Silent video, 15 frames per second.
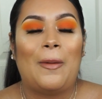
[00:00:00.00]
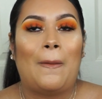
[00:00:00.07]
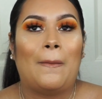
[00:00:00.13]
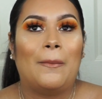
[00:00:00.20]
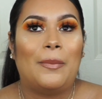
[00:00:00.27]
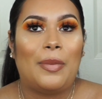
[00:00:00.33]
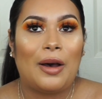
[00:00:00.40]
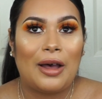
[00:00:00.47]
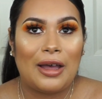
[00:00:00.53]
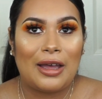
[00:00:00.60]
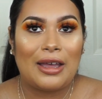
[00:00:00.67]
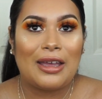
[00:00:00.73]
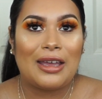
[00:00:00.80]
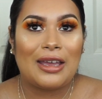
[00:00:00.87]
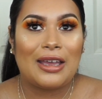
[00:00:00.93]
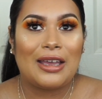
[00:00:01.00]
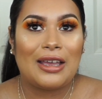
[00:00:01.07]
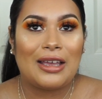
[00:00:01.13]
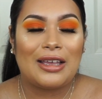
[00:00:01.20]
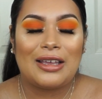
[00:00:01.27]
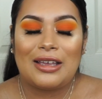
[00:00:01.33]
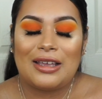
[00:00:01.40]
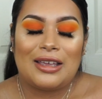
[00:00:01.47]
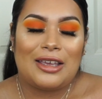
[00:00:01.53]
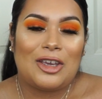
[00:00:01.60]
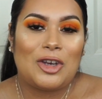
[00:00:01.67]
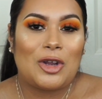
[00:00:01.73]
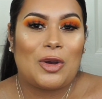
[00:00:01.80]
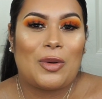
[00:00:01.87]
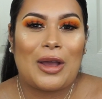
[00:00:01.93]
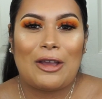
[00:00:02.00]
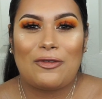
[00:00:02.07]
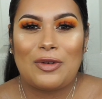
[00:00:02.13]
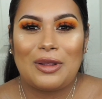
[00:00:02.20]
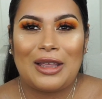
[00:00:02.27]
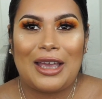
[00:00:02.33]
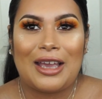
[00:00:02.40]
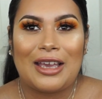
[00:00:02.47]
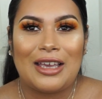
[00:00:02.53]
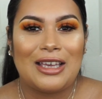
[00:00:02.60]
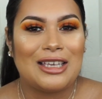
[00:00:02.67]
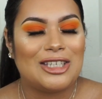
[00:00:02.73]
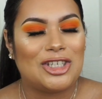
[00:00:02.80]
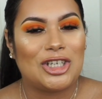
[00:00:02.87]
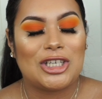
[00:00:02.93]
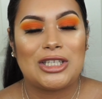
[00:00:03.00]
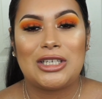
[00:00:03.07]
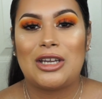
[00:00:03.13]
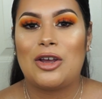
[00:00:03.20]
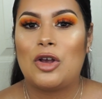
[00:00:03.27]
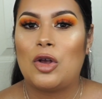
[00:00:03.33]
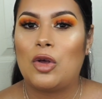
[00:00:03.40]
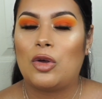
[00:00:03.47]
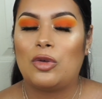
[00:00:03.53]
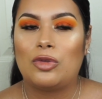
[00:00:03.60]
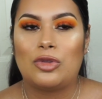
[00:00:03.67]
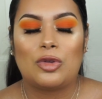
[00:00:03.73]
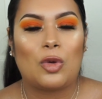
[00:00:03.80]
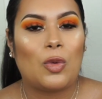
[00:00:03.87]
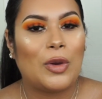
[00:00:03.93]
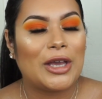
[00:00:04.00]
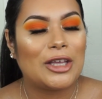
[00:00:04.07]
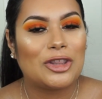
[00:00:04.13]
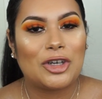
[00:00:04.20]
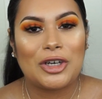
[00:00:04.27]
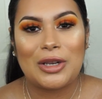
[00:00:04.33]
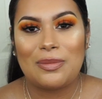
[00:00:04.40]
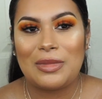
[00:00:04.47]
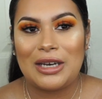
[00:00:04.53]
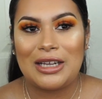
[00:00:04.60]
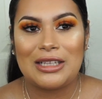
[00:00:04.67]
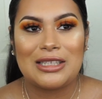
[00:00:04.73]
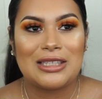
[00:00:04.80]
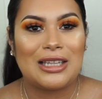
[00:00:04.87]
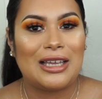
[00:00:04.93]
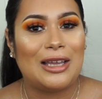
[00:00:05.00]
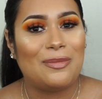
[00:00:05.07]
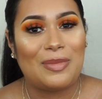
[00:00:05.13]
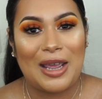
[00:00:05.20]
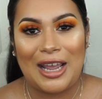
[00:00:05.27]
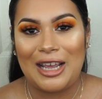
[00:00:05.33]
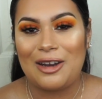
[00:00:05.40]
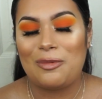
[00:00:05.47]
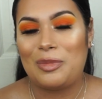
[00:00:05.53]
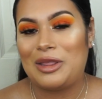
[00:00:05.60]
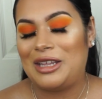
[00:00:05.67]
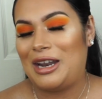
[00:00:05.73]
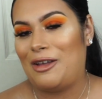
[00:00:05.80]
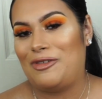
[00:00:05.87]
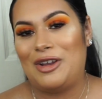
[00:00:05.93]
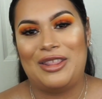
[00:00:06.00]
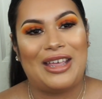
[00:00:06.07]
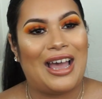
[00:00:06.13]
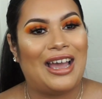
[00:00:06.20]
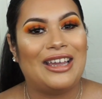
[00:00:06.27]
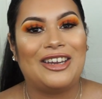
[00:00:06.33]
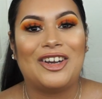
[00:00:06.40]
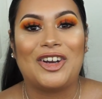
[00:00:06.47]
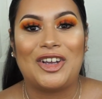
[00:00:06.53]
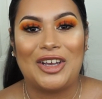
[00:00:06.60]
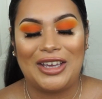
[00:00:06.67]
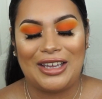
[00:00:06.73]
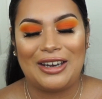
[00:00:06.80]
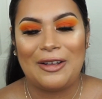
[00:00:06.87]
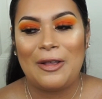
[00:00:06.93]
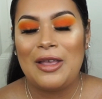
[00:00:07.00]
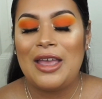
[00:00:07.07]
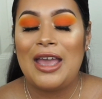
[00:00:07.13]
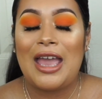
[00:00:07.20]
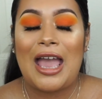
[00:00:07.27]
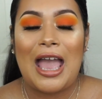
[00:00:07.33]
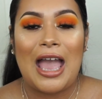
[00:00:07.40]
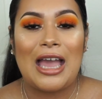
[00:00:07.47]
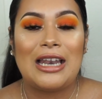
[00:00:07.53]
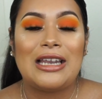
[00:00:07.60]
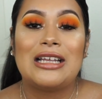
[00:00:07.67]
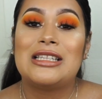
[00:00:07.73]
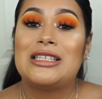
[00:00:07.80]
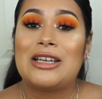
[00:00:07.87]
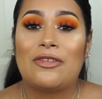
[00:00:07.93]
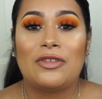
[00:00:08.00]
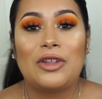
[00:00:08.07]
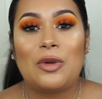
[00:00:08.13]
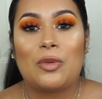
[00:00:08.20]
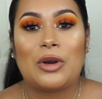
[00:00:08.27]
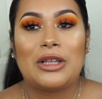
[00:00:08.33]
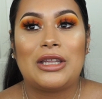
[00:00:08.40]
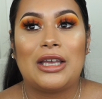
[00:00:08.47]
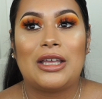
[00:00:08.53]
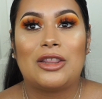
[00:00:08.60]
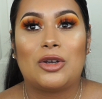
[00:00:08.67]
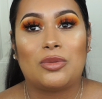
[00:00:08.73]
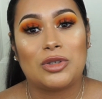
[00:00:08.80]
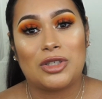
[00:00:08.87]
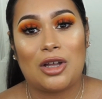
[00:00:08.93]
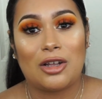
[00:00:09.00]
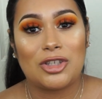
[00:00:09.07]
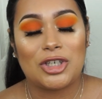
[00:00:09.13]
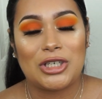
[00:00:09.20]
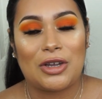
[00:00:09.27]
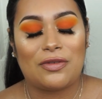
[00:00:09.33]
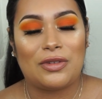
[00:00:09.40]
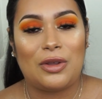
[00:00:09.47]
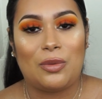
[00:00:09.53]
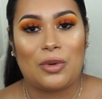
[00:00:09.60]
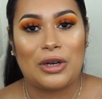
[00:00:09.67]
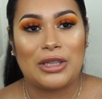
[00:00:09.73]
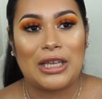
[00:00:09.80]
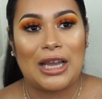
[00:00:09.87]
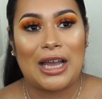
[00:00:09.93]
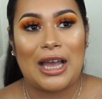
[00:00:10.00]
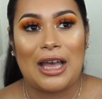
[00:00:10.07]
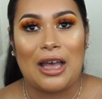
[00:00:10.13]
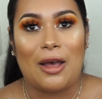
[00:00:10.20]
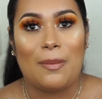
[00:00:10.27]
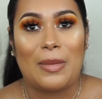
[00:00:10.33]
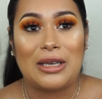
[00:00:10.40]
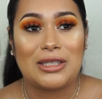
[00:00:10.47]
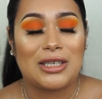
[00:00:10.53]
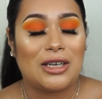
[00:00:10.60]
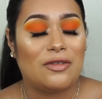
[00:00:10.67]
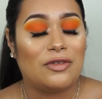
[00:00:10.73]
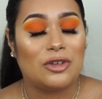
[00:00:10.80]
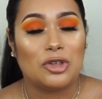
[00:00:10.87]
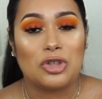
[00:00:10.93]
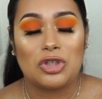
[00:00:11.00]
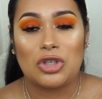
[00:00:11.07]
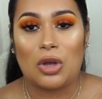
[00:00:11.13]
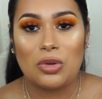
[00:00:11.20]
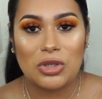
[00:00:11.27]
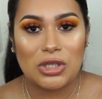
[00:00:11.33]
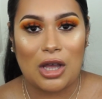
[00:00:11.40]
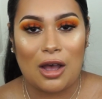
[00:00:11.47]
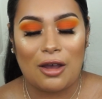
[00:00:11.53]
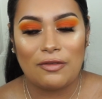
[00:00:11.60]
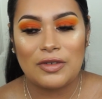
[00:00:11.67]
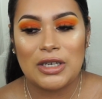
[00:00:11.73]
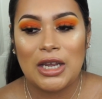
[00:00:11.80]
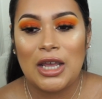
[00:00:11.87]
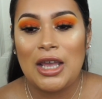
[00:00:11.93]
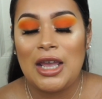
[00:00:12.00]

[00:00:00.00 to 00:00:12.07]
But, you know, I feel like it's just quick 30 minutes in pain, but then after that, you're good. And it's definitely worth it. The results are definitely worth it. My skin feels so soft.